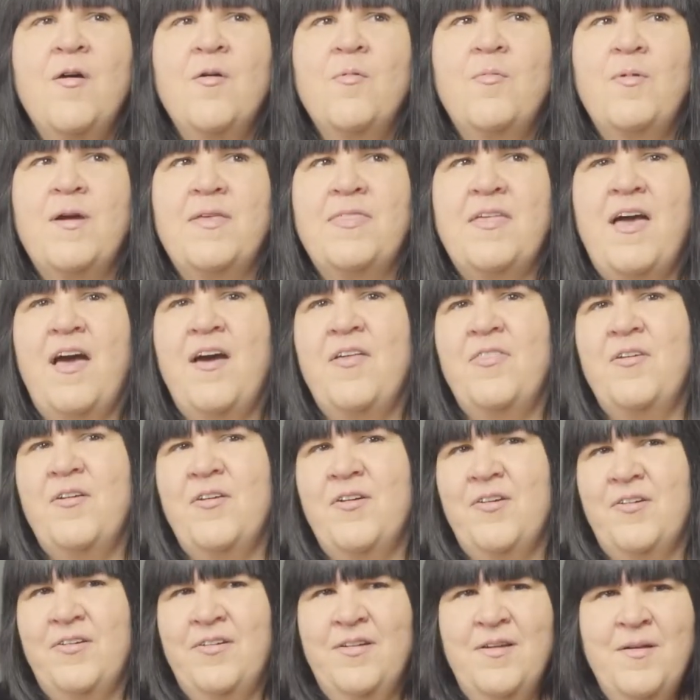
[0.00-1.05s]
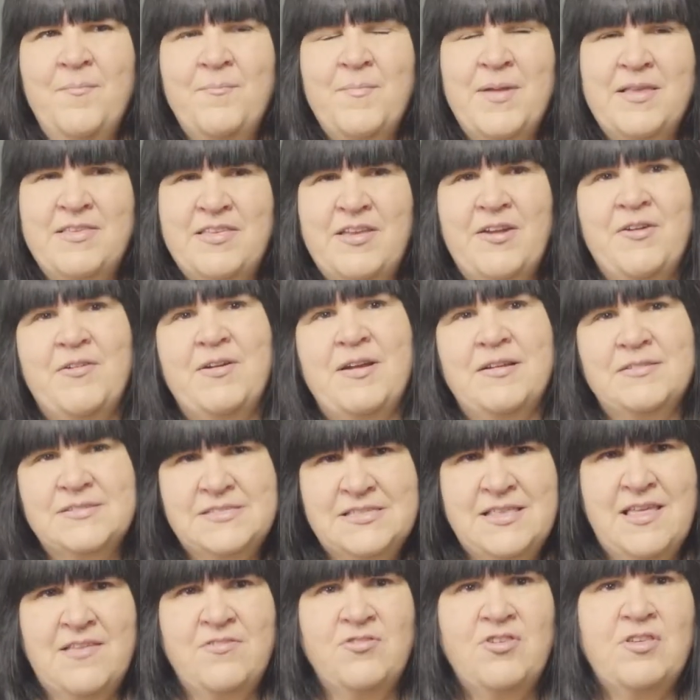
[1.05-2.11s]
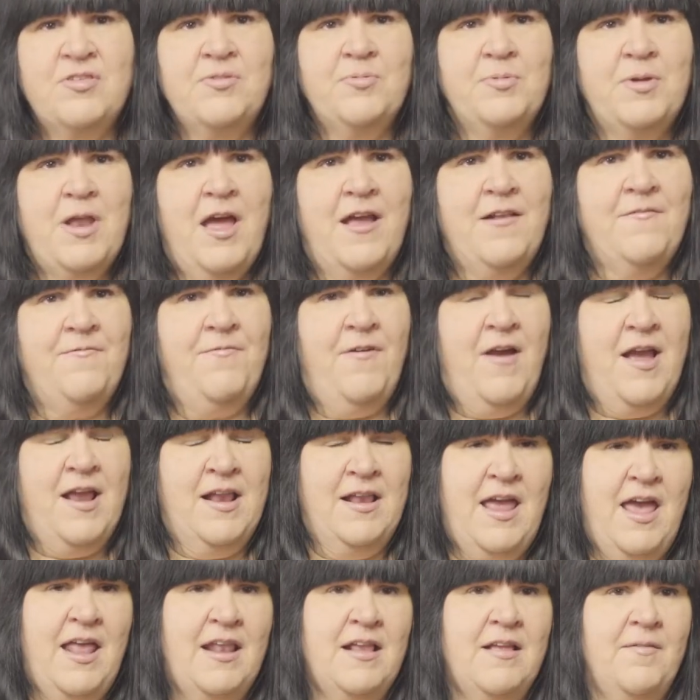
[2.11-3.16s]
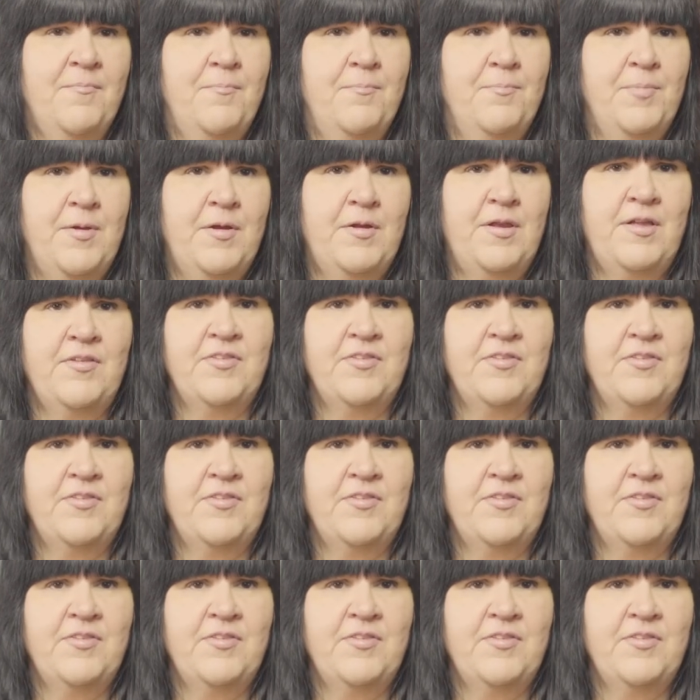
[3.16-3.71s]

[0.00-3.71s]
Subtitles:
with other materials than just what I'd find at a beauty